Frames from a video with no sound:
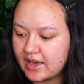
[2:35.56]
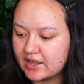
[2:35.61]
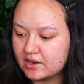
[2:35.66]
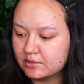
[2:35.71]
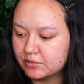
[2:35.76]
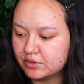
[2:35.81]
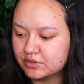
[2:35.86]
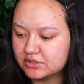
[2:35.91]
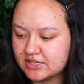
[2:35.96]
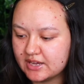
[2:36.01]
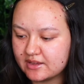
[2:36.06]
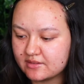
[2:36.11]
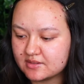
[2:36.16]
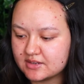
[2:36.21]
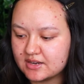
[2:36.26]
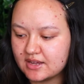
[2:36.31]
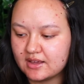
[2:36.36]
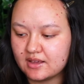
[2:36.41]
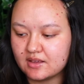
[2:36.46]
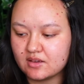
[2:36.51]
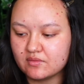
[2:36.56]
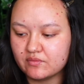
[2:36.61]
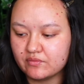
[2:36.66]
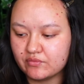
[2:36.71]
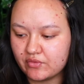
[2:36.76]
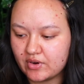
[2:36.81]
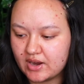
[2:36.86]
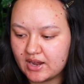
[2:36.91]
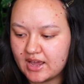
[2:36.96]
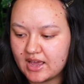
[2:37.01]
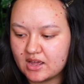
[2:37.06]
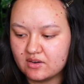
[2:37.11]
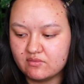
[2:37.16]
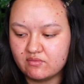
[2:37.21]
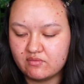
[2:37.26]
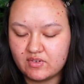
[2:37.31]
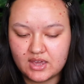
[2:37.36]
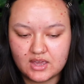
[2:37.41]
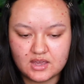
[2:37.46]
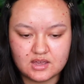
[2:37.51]
animal testing free and
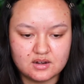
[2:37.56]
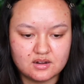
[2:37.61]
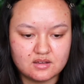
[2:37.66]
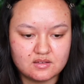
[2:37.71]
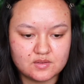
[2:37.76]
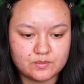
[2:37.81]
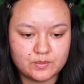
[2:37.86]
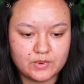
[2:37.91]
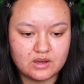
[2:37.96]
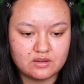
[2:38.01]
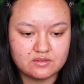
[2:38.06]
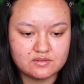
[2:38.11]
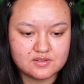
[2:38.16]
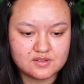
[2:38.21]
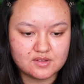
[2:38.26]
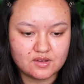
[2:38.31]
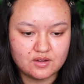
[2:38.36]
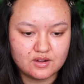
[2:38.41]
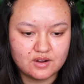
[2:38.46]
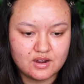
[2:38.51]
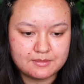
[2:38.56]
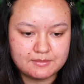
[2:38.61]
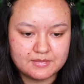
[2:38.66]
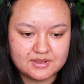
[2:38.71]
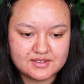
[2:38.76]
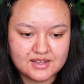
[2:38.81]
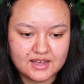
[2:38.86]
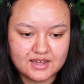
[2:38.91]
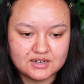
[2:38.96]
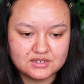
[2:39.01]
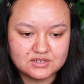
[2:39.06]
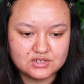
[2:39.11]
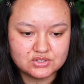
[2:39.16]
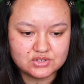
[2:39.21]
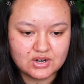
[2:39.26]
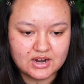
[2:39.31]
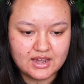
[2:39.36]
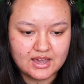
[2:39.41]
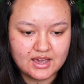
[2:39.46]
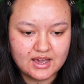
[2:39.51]
vegan as well. So I'm excited to
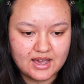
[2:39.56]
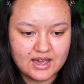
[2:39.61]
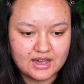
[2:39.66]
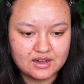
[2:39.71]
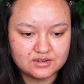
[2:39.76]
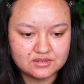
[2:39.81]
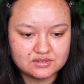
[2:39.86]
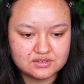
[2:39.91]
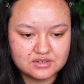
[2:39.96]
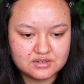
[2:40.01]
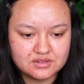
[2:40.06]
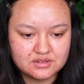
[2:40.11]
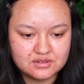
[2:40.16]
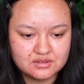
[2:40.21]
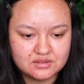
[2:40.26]
try her out.